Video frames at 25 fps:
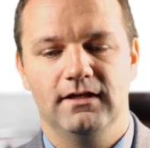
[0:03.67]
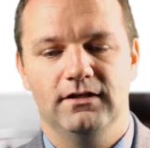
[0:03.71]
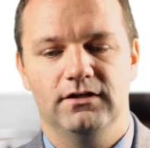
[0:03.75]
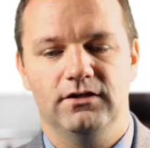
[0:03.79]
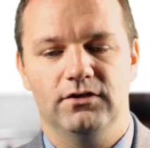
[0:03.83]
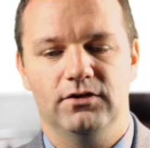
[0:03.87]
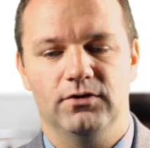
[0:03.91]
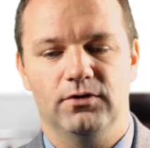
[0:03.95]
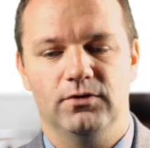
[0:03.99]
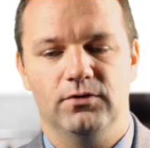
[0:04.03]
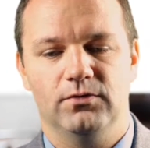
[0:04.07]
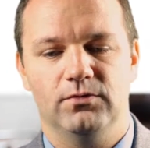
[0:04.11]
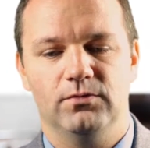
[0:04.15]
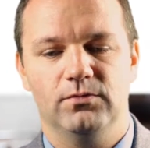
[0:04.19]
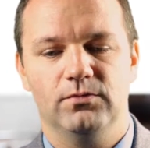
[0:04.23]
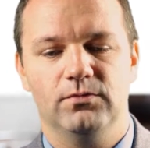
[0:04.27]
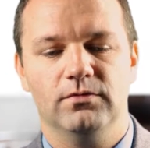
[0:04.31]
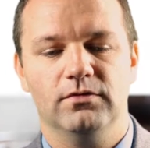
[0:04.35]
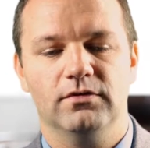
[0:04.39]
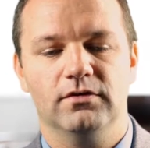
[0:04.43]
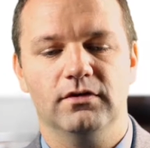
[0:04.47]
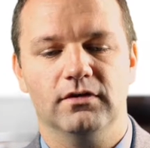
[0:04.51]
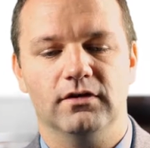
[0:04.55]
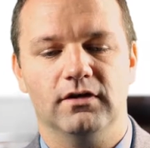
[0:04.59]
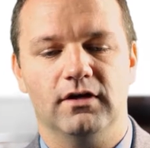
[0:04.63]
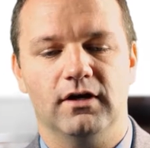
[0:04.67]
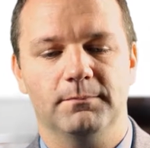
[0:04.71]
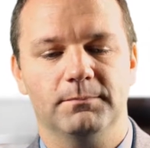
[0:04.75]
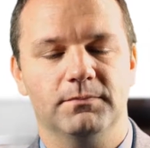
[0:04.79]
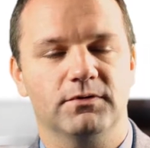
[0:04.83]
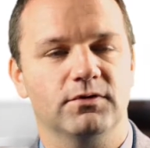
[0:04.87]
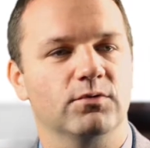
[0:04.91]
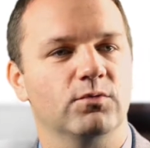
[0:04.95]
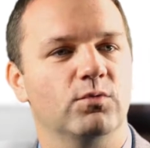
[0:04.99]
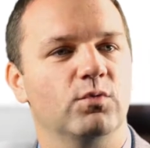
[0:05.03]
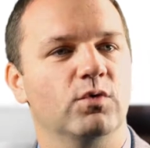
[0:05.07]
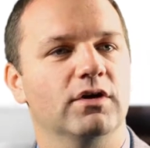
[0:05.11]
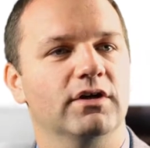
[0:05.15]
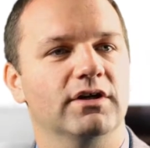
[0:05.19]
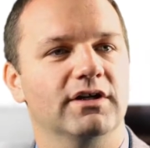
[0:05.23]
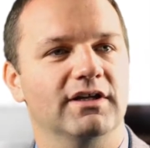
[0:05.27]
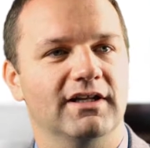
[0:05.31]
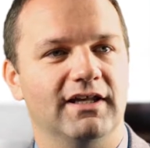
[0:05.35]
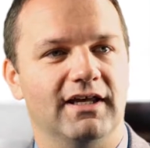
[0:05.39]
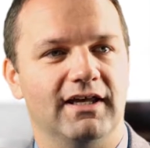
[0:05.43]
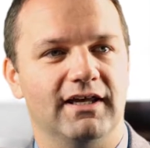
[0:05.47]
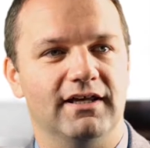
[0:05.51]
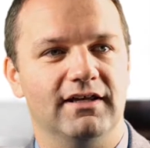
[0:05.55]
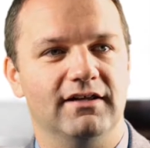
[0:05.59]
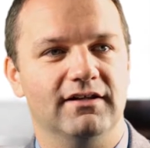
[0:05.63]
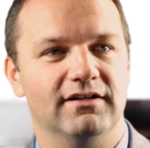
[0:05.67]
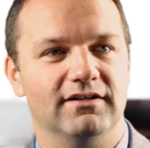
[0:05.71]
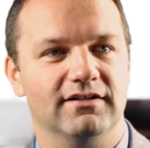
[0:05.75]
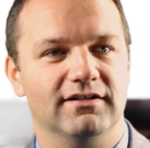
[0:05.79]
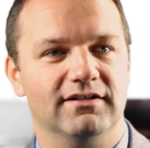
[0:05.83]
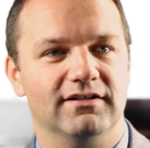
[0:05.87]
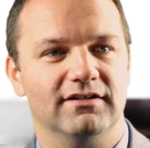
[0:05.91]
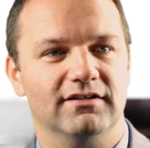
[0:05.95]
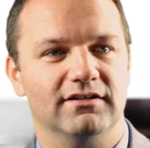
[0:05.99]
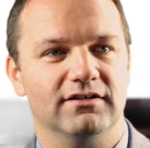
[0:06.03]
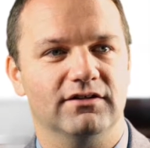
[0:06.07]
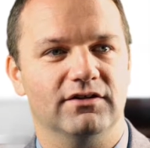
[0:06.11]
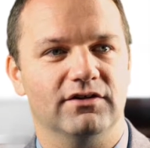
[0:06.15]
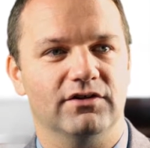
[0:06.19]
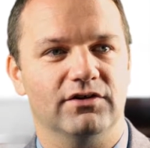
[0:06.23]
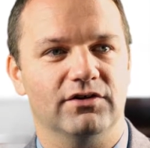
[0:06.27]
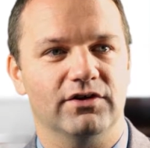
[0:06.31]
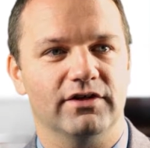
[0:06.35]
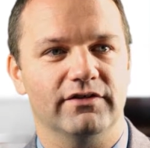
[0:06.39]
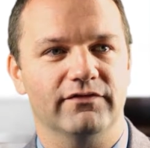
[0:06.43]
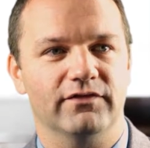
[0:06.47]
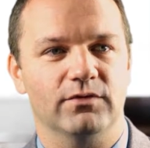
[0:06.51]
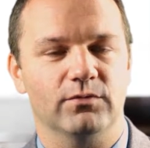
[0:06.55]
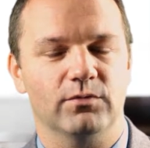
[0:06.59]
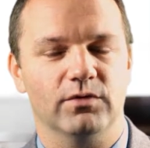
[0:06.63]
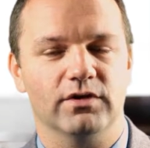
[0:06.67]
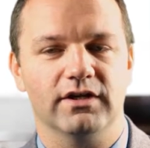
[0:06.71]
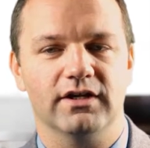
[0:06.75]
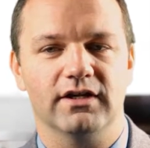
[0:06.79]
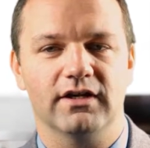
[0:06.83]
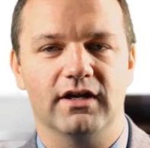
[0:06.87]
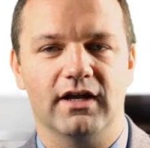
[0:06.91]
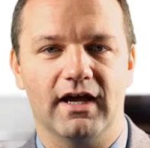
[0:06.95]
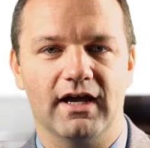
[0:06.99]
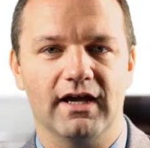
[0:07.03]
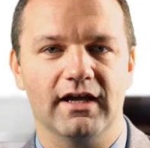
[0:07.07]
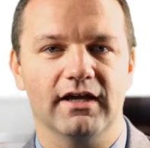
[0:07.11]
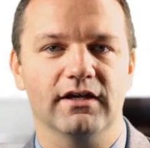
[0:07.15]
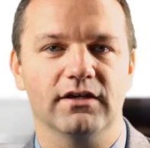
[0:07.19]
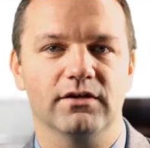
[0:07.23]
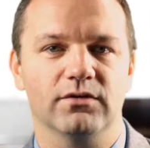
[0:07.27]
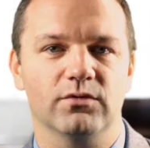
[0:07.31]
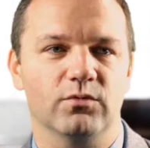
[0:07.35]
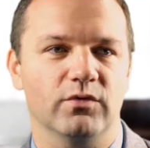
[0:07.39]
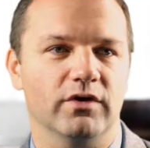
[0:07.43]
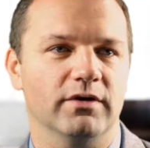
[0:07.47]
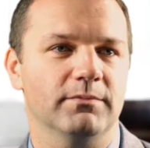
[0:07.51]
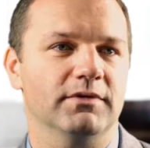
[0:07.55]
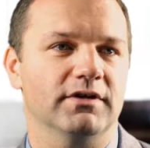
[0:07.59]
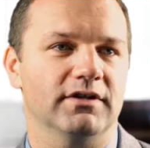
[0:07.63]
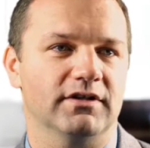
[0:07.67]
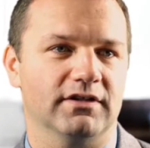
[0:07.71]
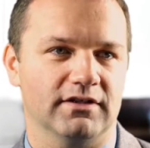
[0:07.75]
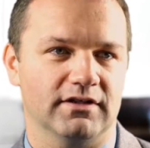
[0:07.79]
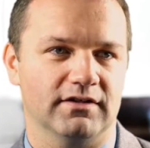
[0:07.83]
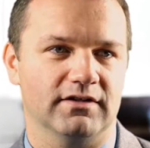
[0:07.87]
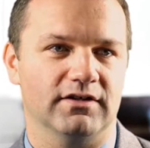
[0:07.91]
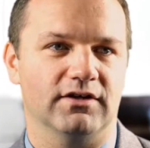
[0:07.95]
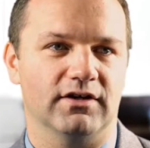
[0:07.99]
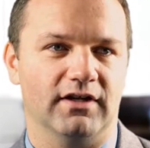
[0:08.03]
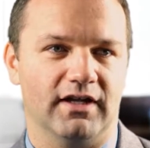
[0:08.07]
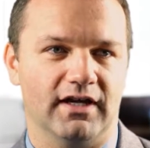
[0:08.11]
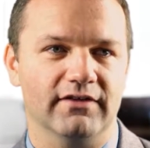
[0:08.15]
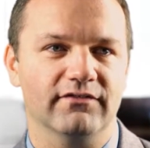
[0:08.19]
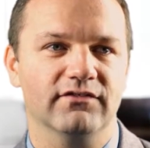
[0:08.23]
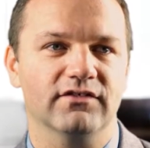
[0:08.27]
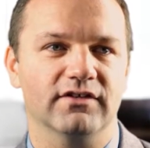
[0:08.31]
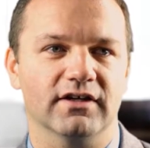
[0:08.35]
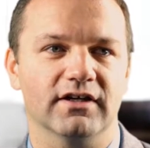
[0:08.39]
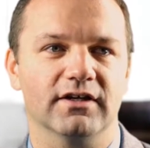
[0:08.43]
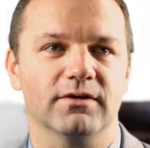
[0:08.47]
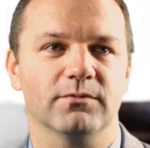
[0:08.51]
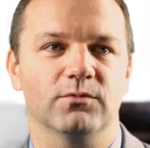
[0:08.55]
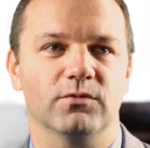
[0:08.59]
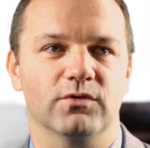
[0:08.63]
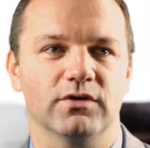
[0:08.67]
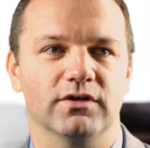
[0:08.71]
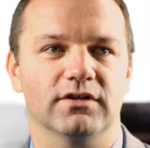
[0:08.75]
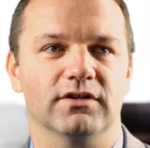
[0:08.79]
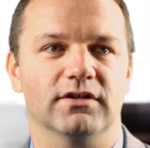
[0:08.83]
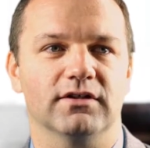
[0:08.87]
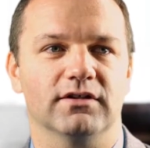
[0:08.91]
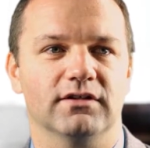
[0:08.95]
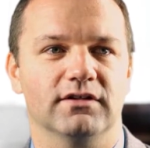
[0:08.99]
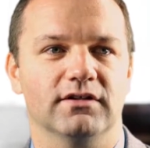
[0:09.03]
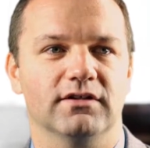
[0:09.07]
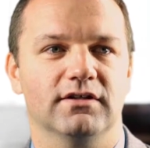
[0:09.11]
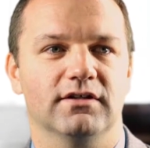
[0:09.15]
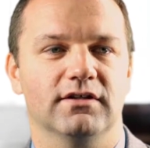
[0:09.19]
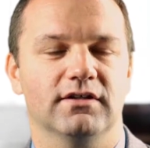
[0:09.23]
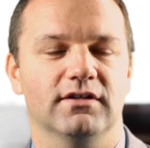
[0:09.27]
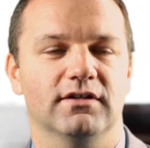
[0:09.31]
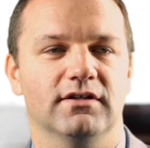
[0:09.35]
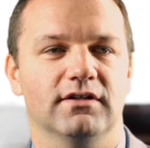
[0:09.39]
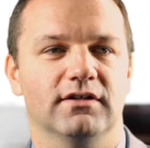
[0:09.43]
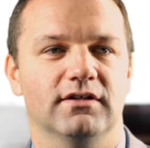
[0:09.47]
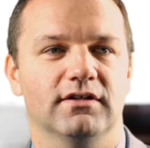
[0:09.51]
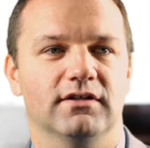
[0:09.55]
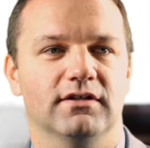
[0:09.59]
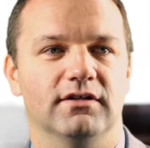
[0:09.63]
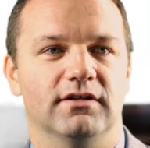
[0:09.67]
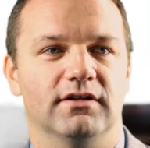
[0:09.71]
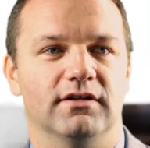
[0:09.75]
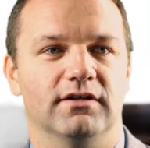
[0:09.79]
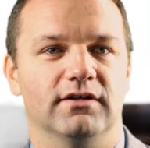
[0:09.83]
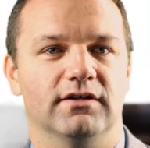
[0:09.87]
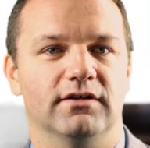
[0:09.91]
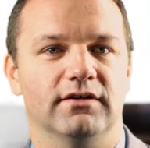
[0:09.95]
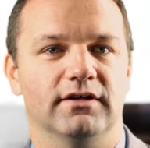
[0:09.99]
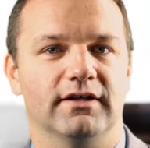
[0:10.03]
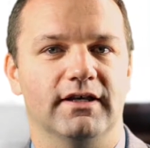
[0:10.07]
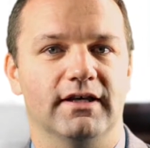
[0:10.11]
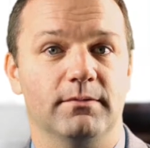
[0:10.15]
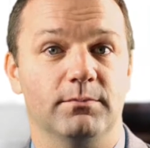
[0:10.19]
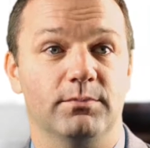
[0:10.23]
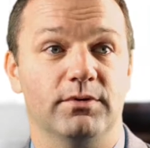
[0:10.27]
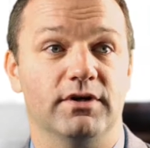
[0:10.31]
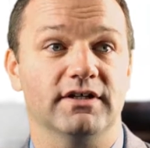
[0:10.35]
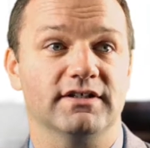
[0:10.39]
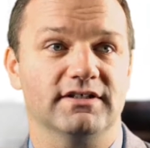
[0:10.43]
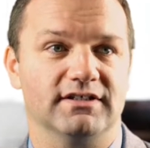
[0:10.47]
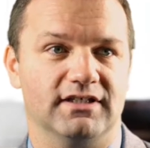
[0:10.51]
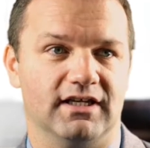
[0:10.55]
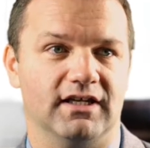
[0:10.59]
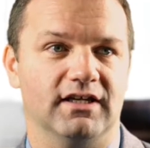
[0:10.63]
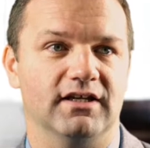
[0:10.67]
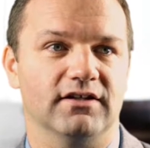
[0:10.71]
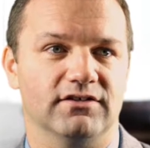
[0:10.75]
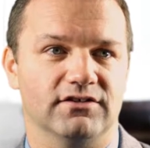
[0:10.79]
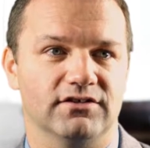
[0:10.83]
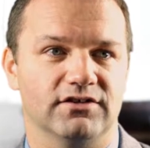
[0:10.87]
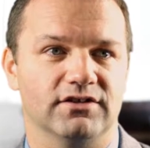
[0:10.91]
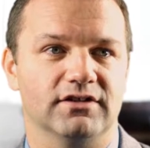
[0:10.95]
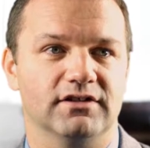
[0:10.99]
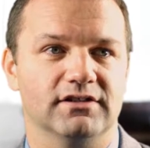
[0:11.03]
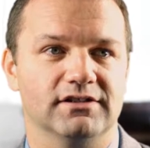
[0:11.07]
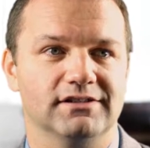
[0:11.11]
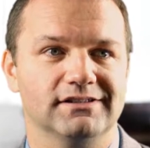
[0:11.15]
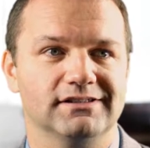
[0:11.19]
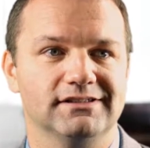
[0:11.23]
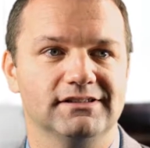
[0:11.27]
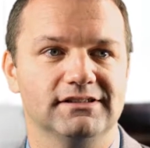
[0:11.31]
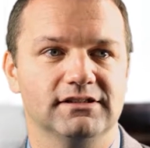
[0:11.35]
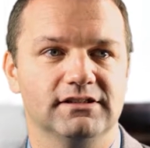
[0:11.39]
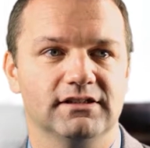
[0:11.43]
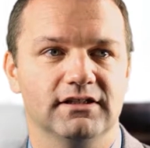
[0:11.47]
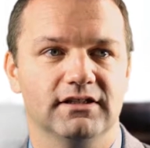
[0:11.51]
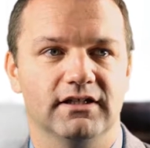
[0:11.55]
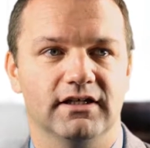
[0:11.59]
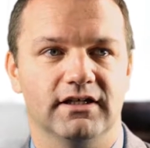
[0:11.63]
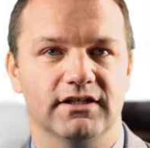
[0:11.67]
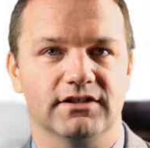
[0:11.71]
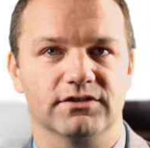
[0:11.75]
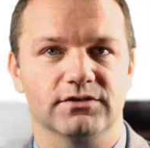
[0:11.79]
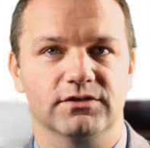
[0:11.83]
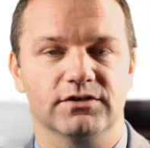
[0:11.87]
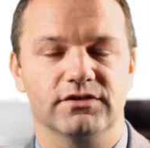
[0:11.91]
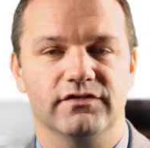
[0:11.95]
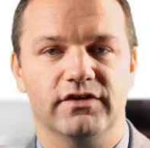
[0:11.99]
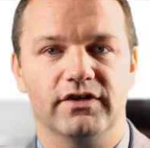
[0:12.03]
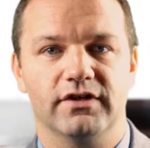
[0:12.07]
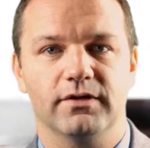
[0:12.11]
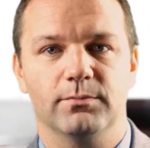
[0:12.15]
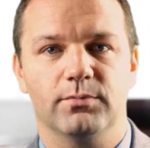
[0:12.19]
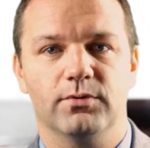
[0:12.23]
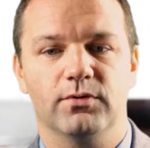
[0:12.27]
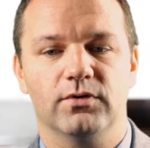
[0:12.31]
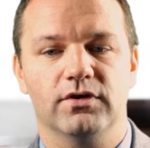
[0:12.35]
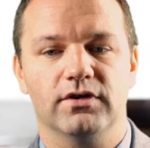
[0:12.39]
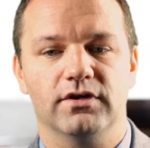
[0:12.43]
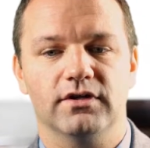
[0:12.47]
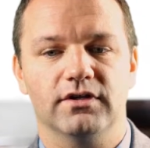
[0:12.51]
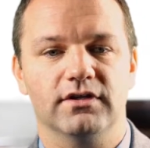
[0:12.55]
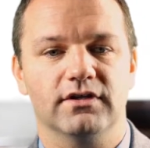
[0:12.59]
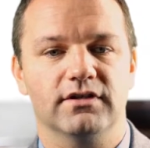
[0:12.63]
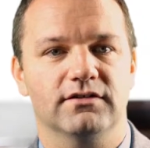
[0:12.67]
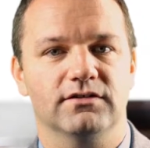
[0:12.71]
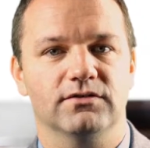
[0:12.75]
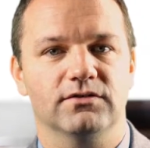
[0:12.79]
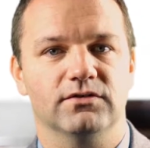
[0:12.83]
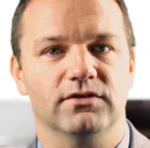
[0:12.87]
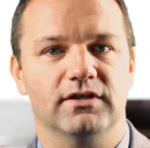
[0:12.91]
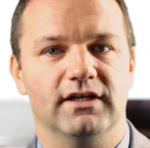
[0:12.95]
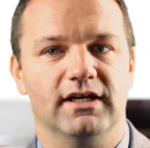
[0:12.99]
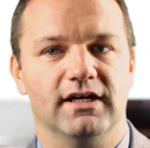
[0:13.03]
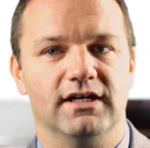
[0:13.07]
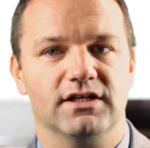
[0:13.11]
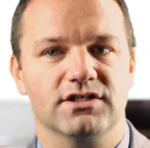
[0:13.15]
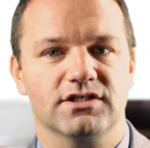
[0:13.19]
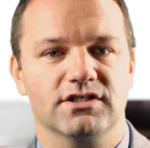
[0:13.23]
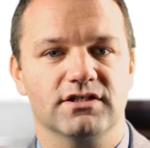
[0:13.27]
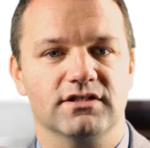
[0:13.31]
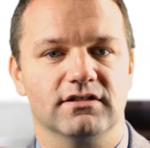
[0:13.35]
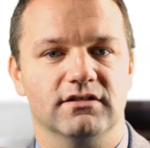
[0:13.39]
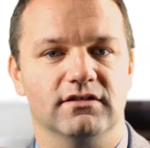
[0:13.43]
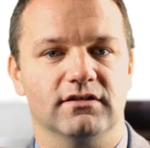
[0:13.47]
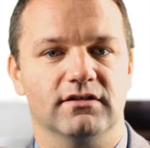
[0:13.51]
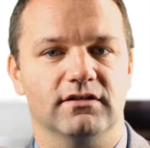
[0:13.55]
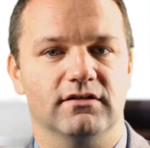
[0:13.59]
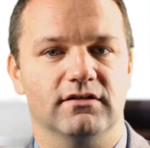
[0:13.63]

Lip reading: You know, up to 1 in 8 or even 1 in 9 women in their lifetime will get breast cancer. And so it's very important to catch